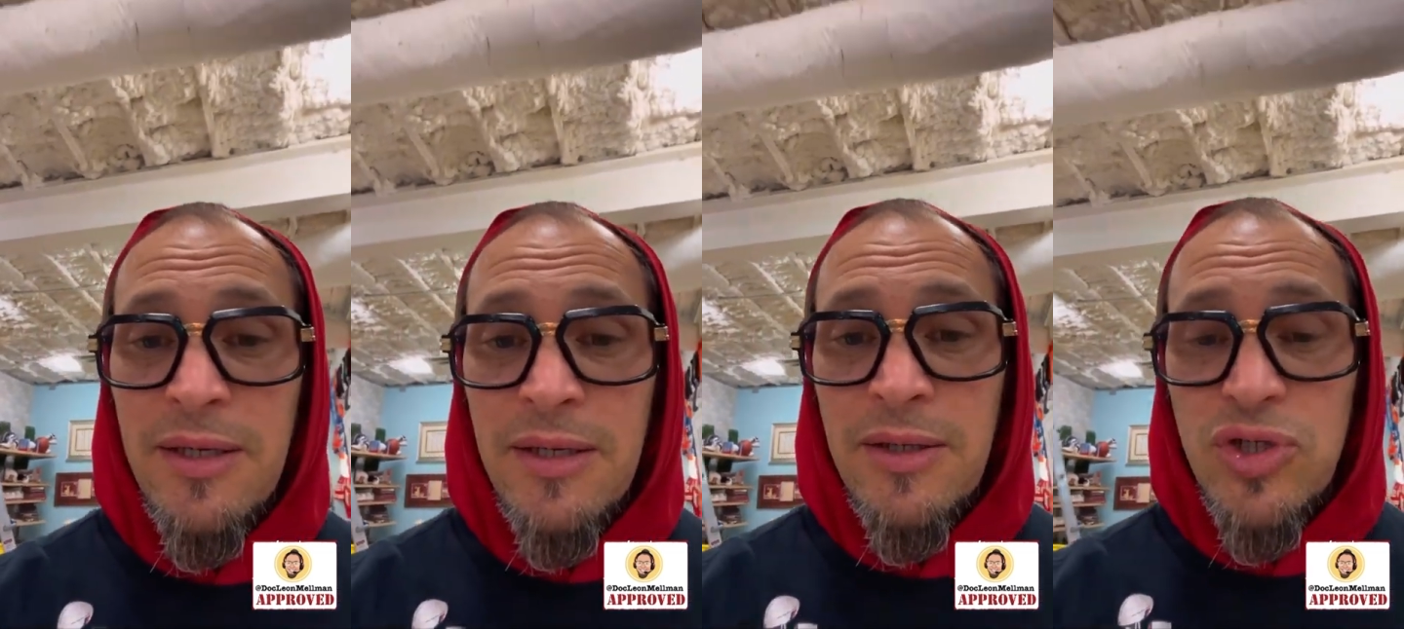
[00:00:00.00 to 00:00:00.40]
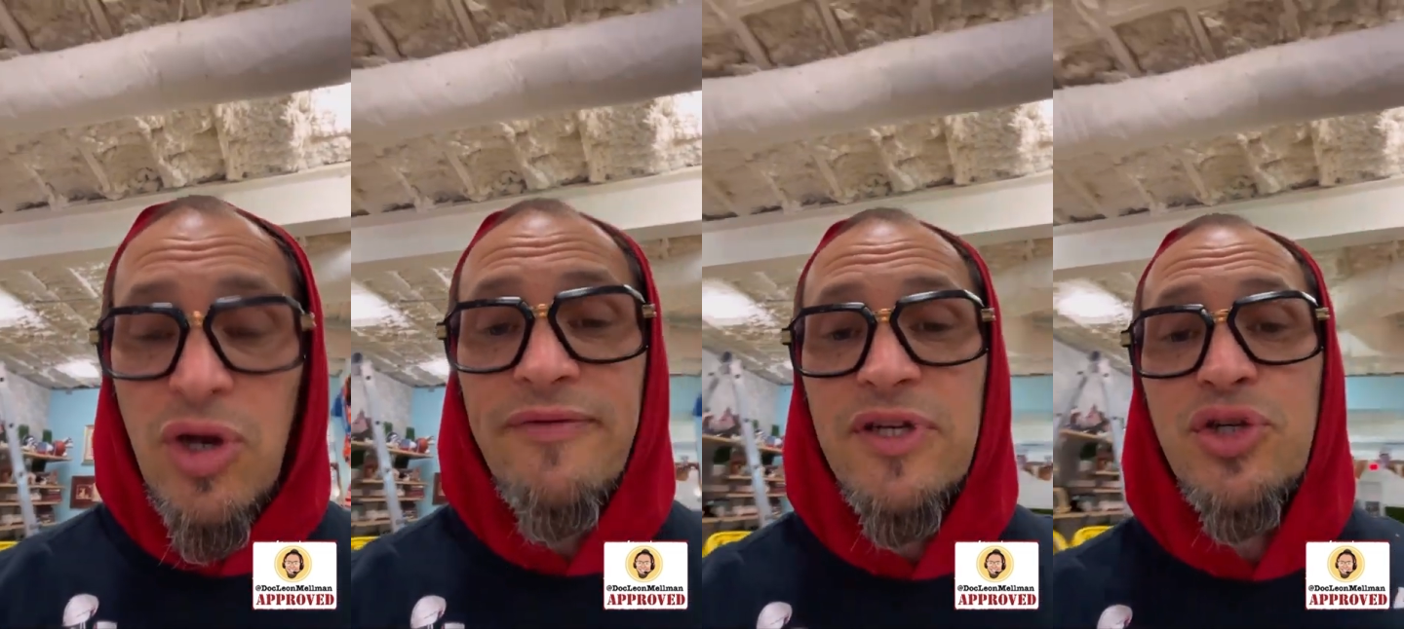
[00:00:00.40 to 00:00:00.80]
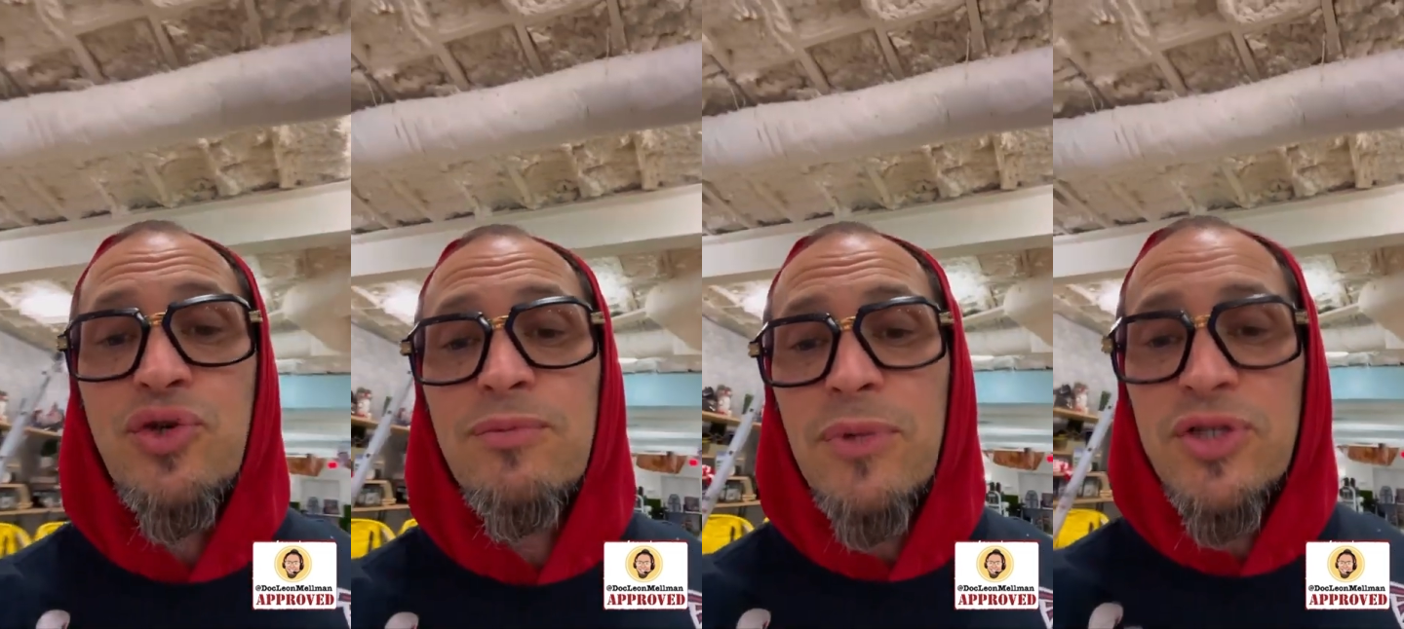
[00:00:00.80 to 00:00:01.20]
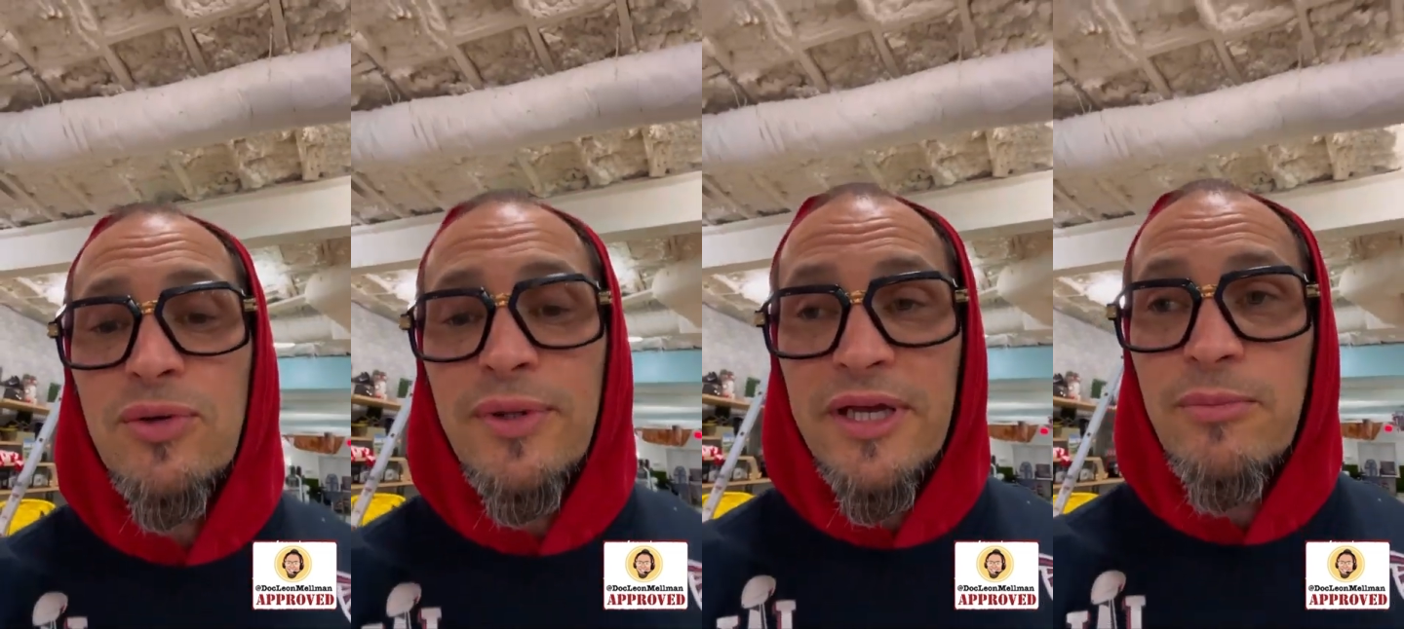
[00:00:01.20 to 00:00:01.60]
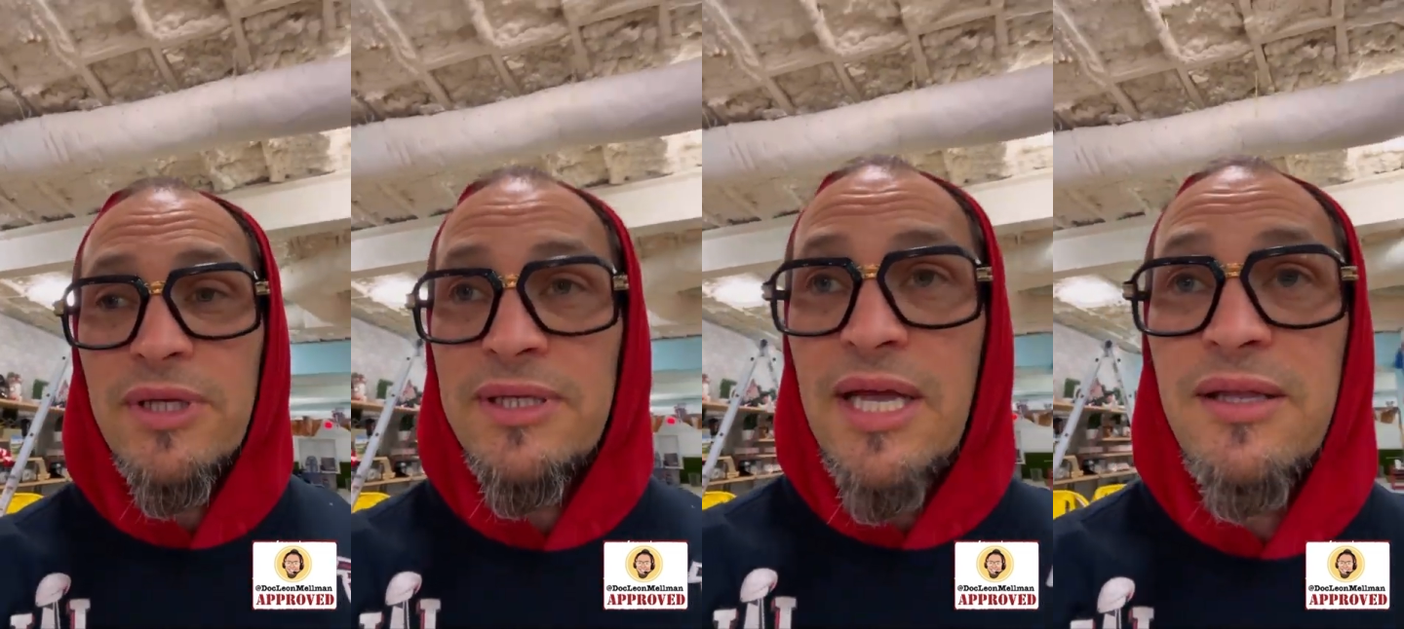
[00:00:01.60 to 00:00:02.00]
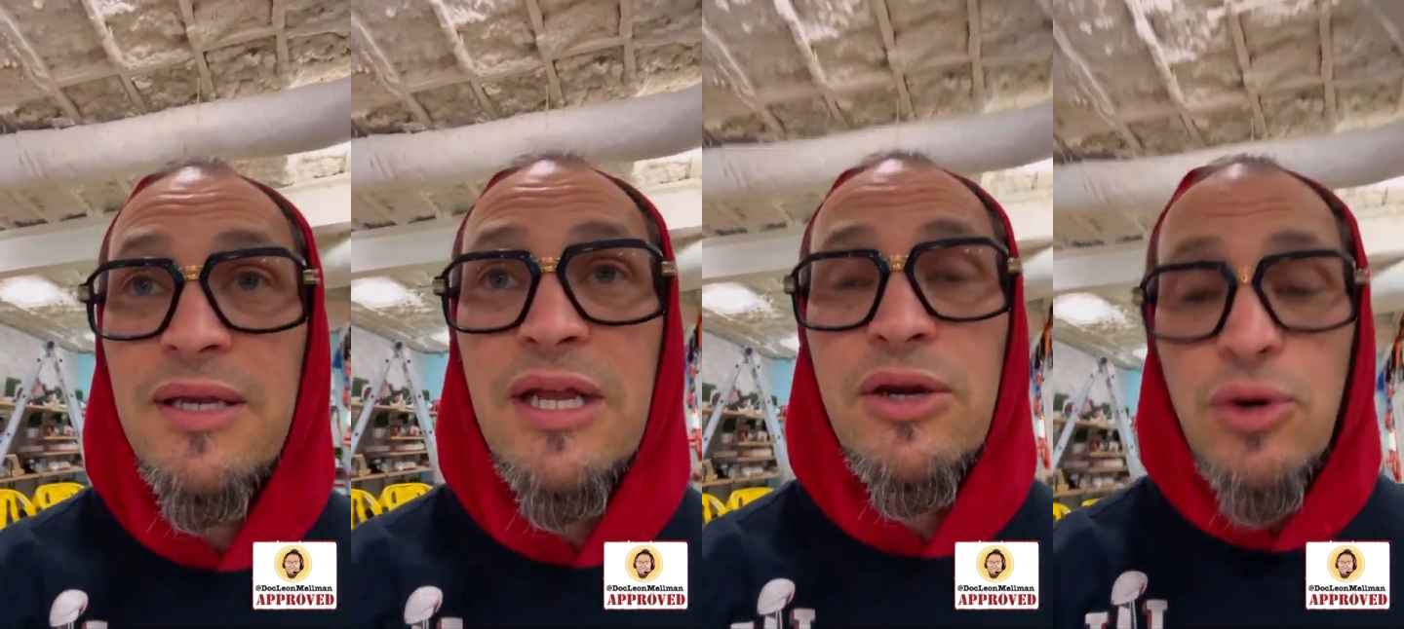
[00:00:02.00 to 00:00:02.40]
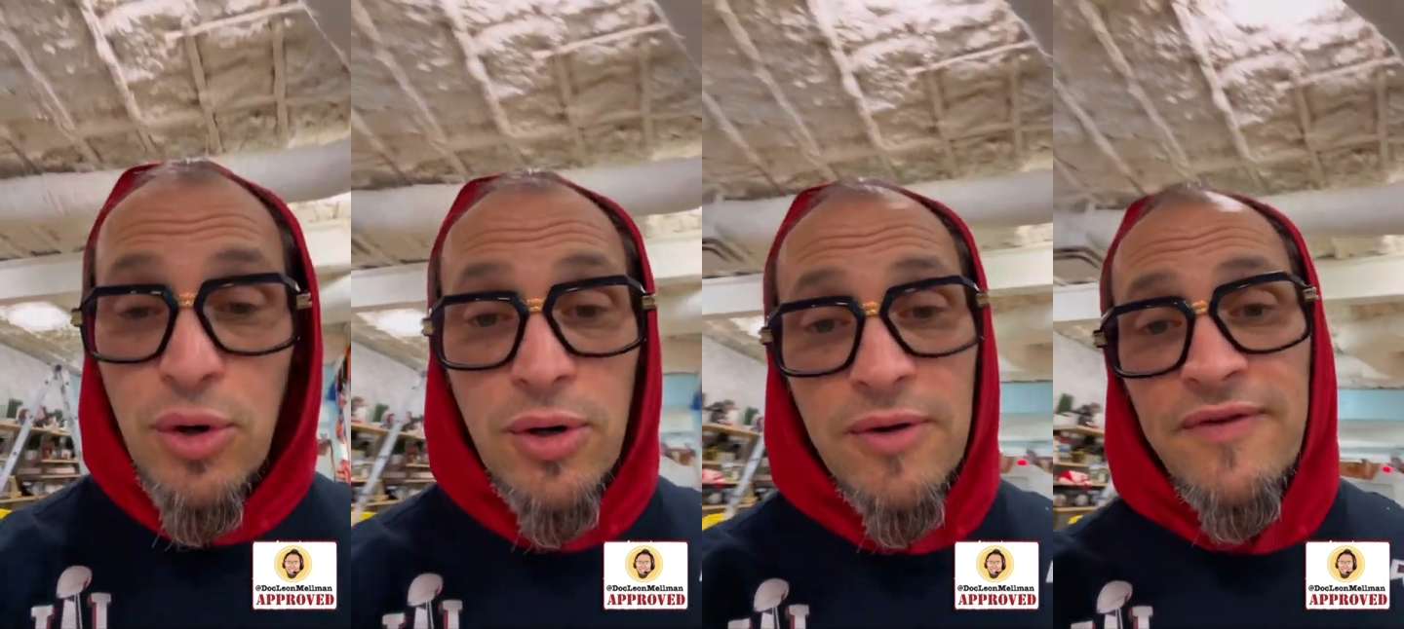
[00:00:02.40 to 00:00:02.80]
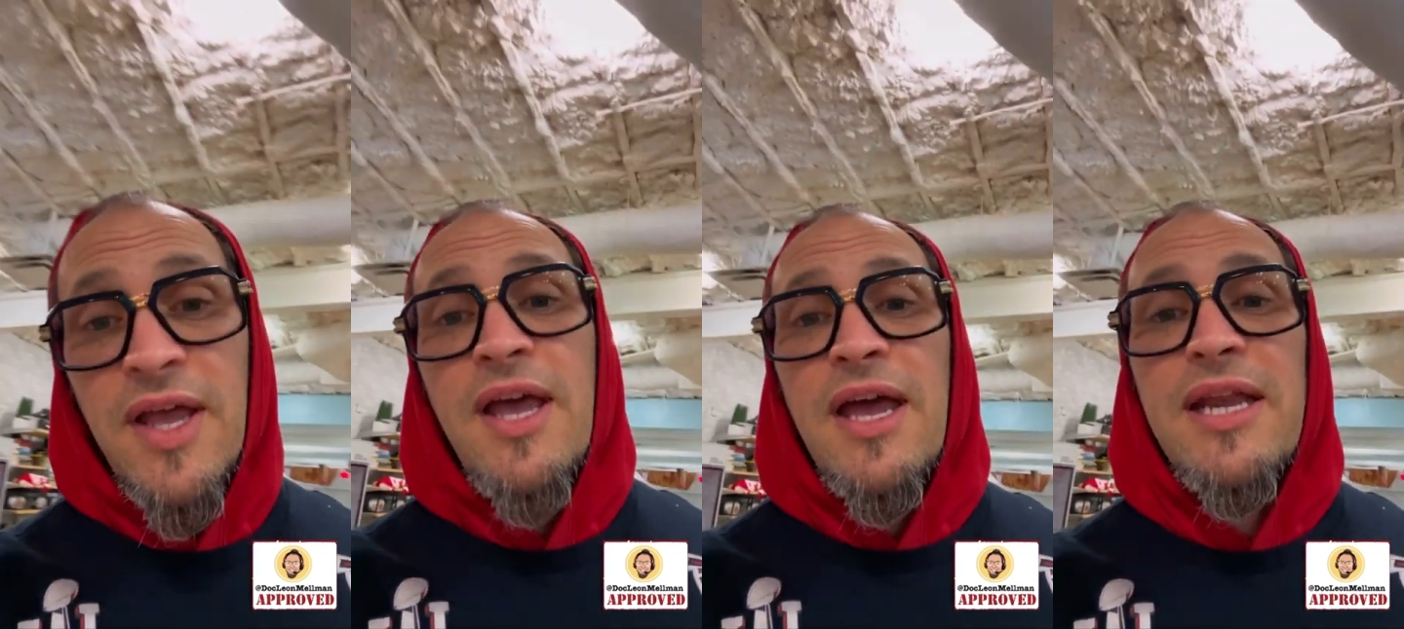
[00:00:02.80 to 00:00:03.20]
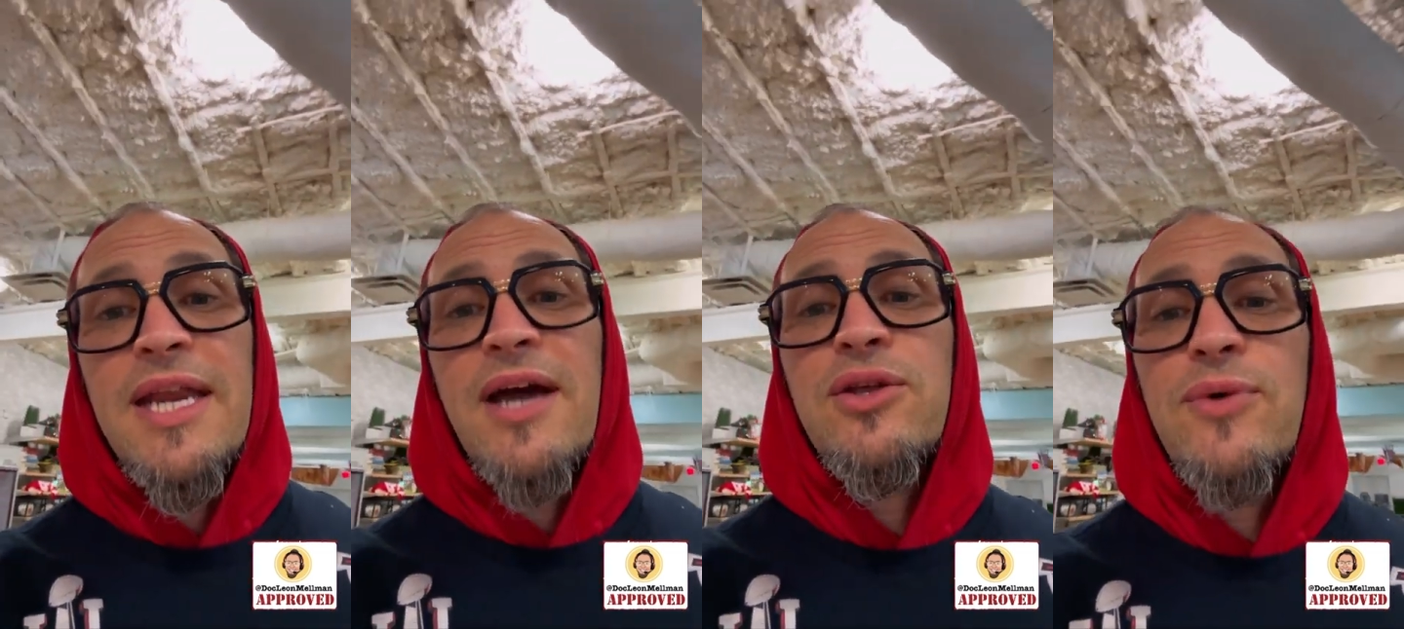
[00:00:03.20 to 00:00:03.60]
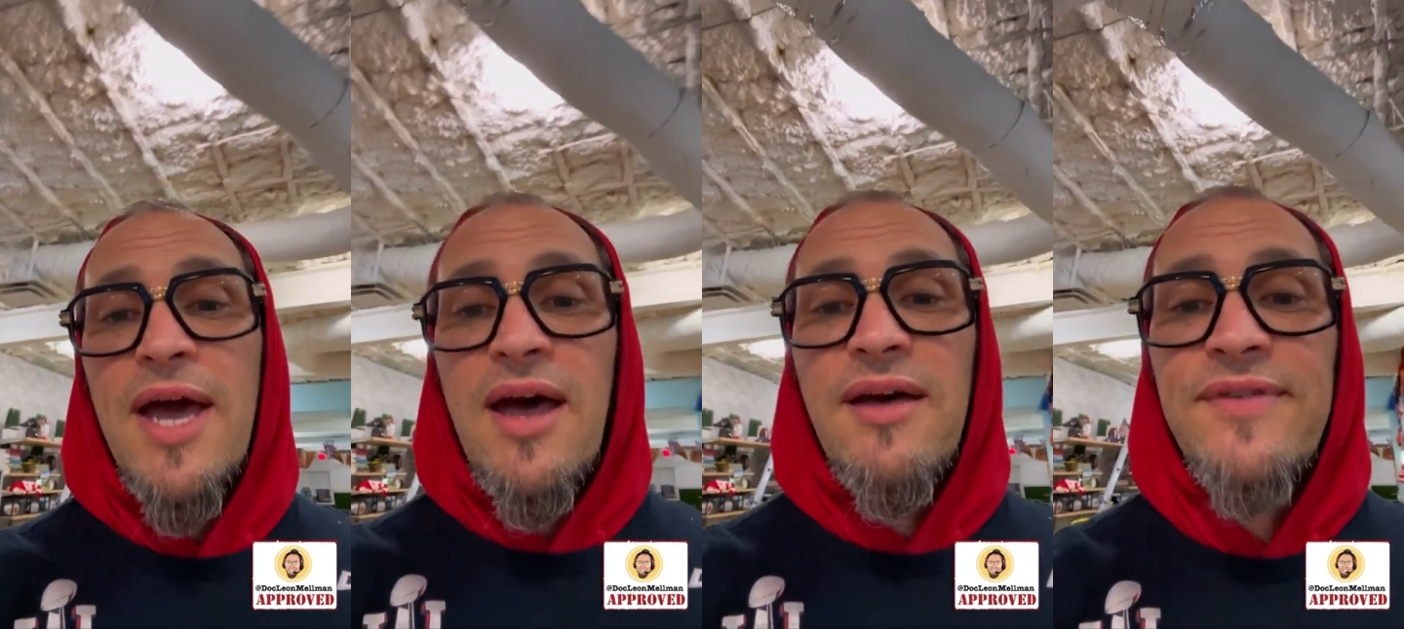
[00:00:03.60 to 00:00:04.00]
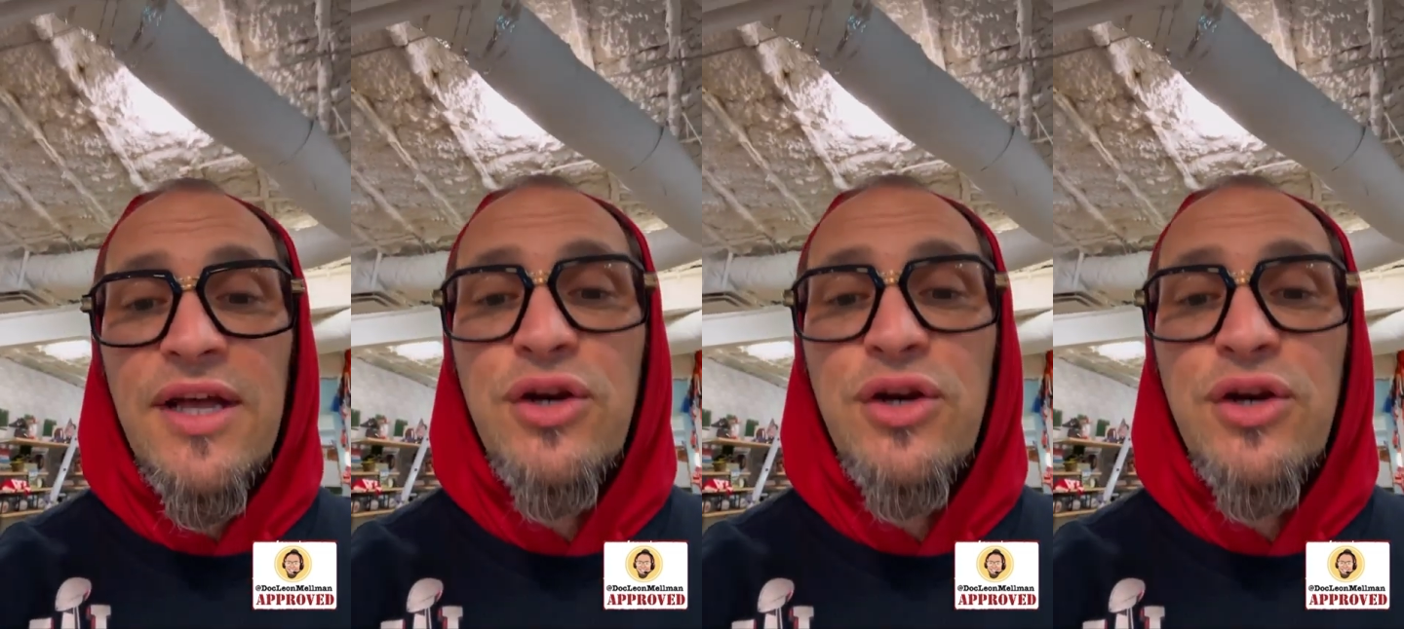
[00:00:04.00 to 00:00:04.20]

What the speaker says: soft tissue, muscle, ligament, tendon, and nerve, and now you have an